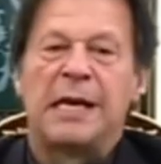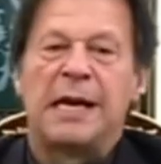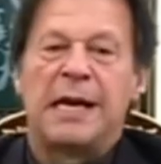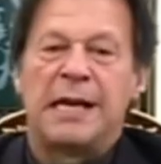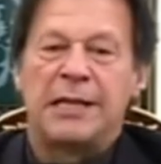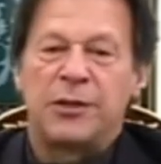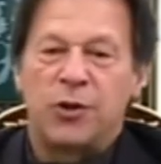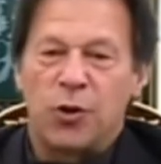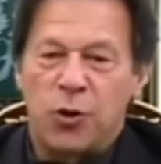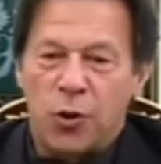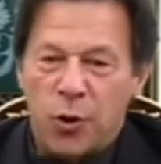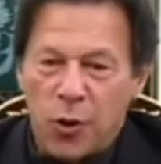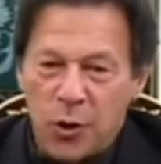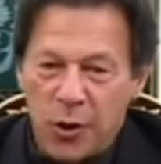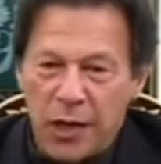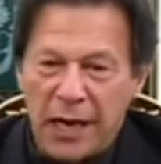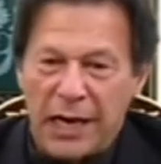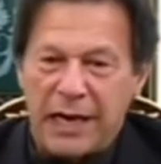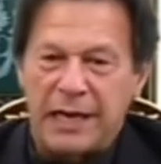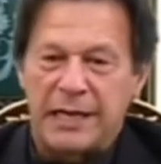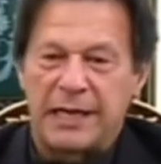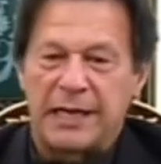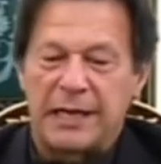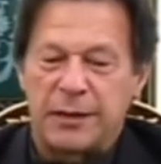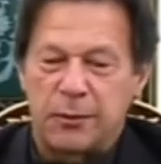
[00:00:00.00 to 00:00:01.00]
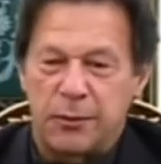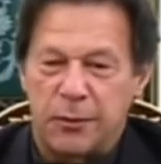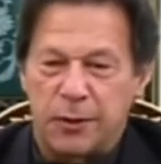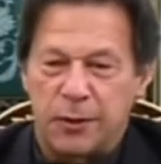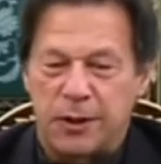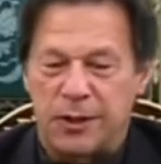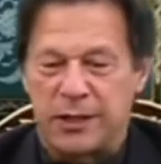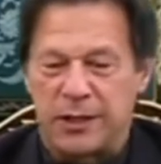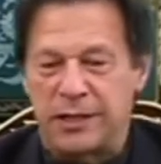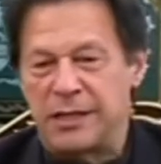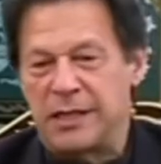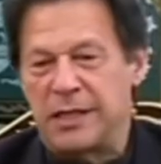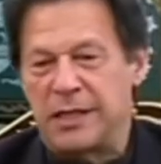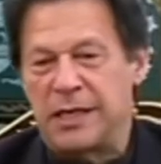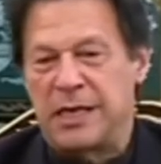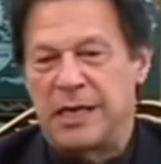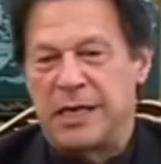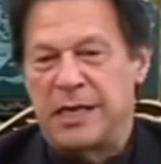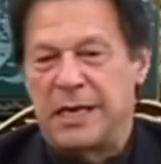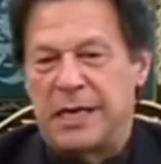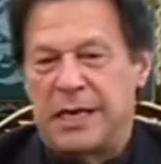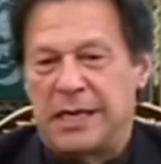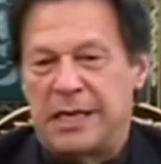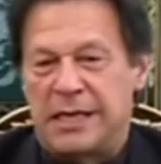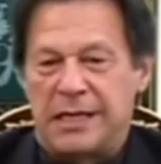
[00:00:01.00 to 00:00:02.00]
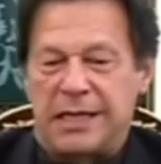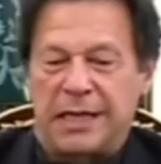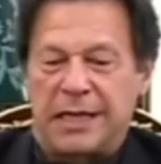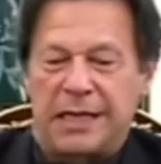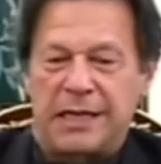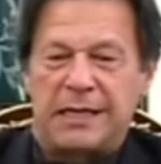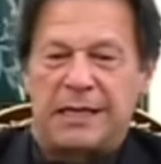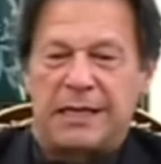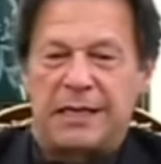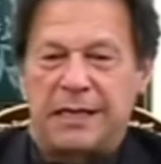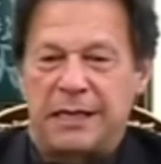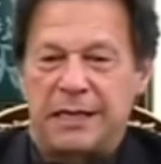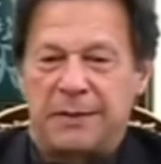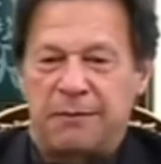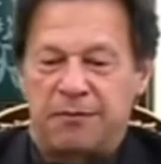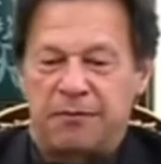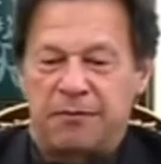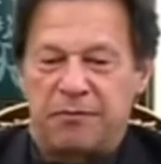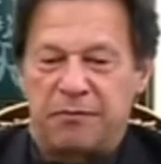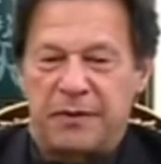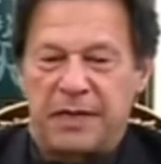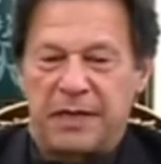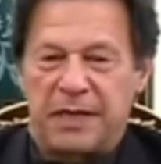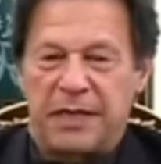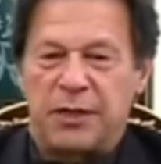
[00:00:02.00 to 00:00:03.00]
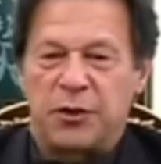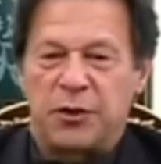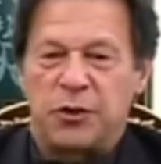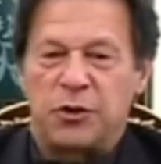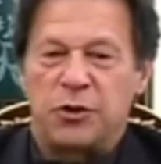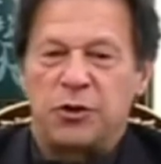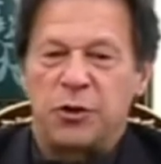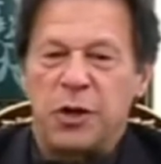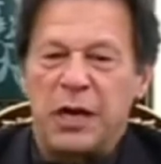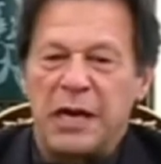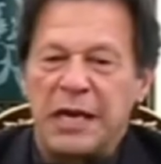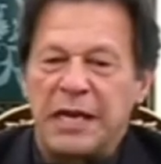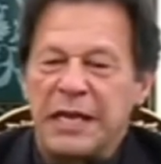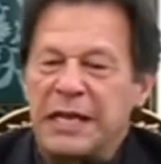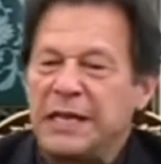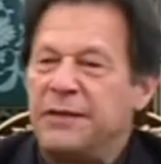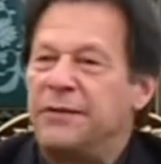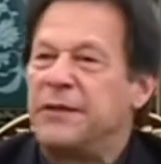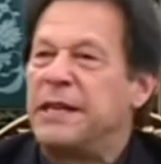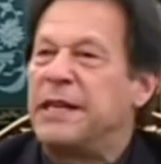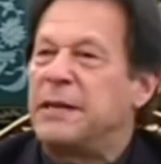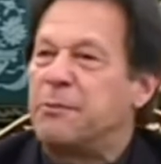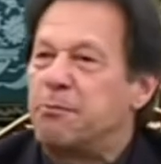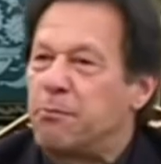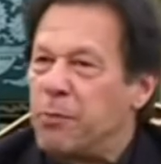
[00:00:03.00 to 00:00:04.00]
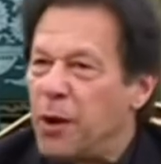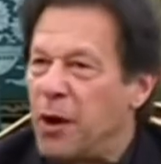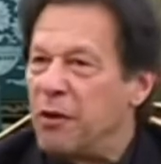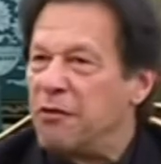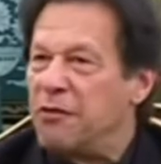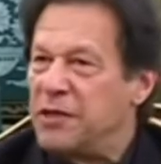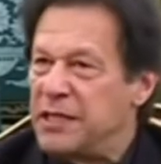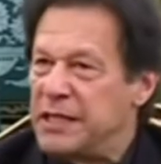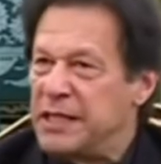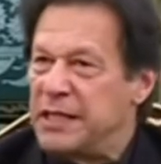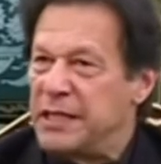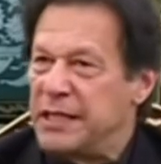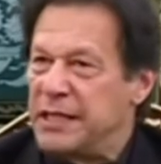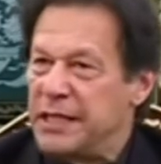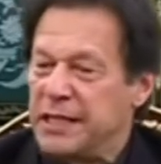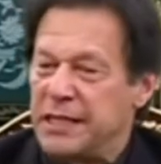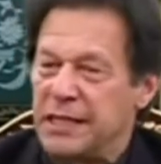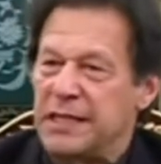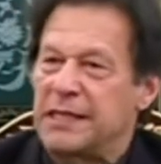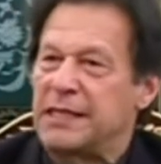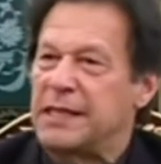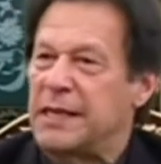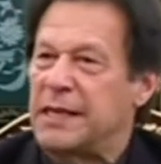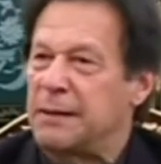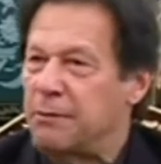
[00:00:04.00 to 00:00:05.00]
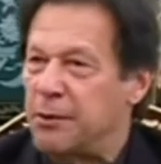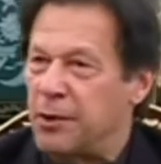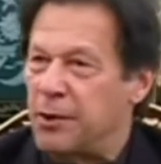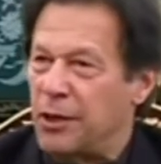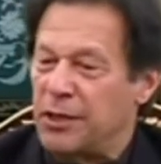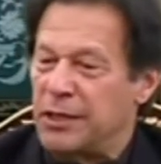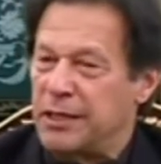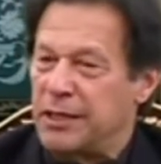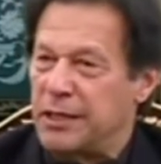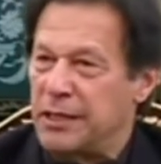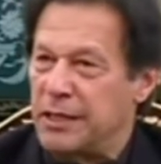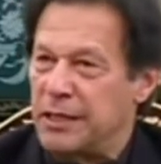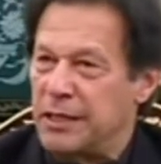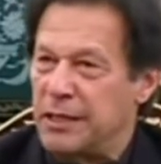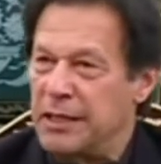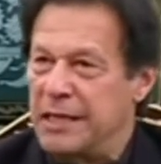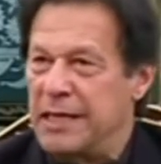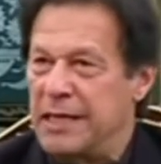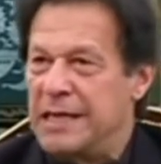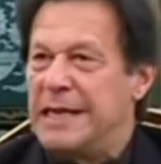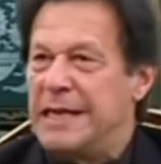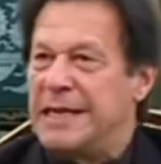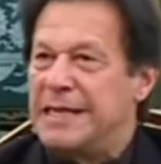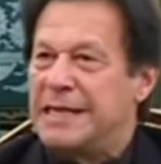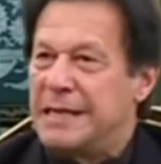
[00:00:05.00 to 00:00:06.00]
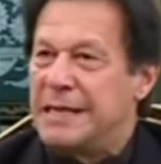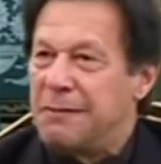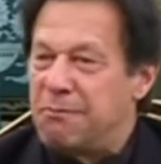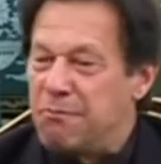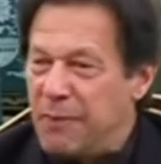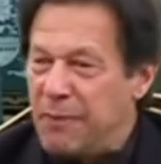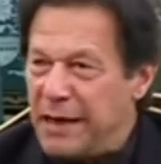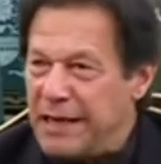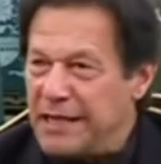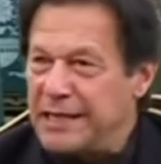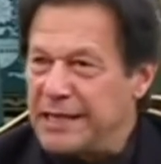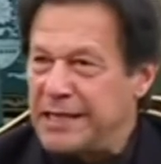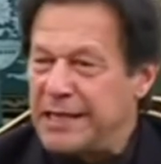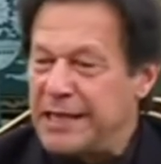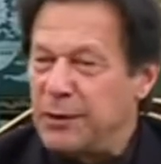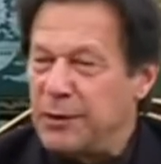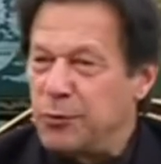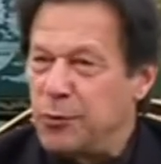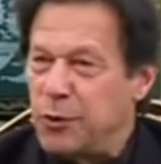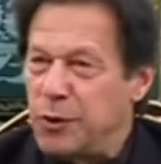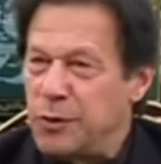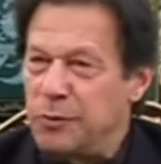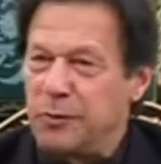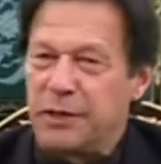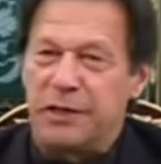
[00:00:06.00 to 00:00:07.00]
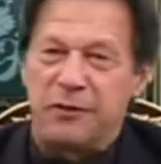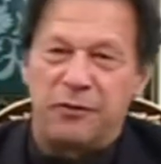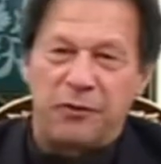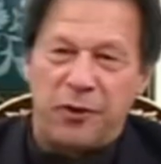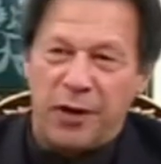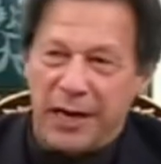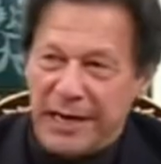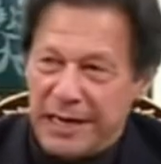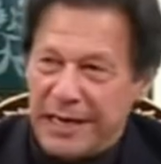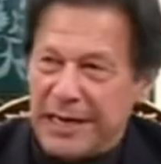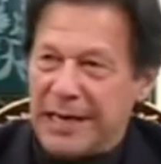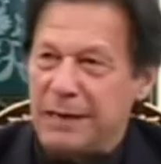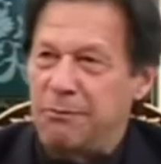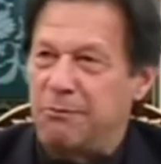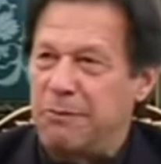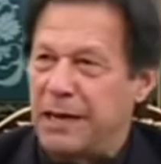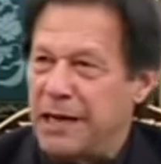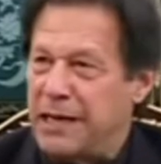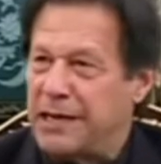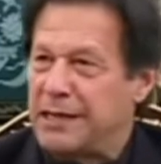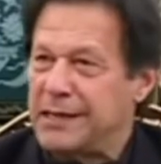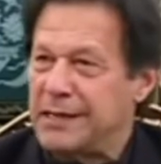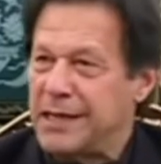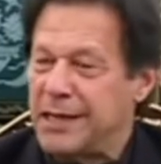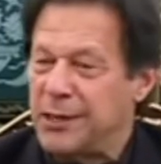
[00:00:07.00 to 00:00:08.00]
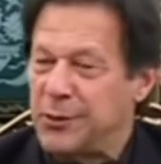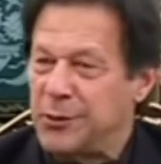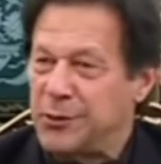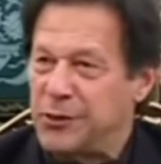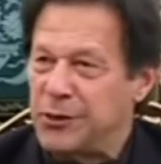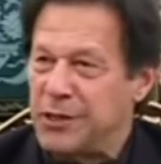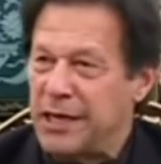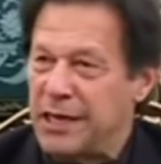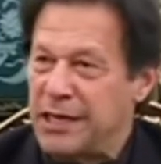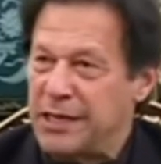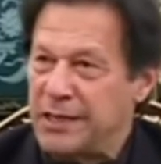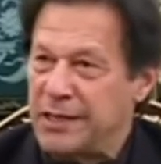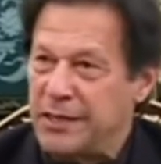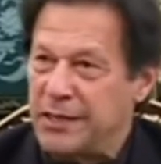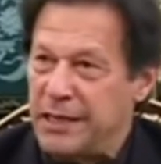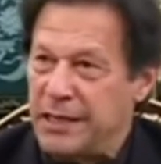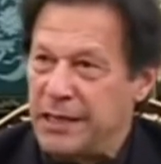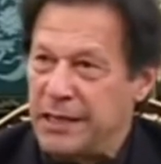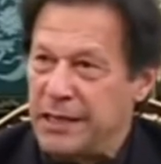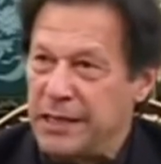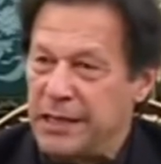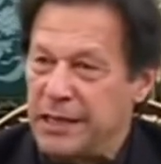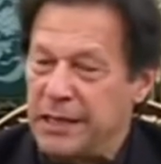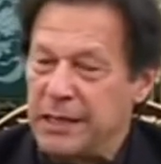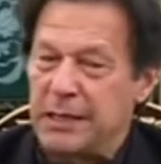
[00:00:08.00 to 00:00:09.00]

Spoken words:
And the whole idea was that, to alleviate poverty in the subcontinent, the best thing would be for India and Pakistan to start trade.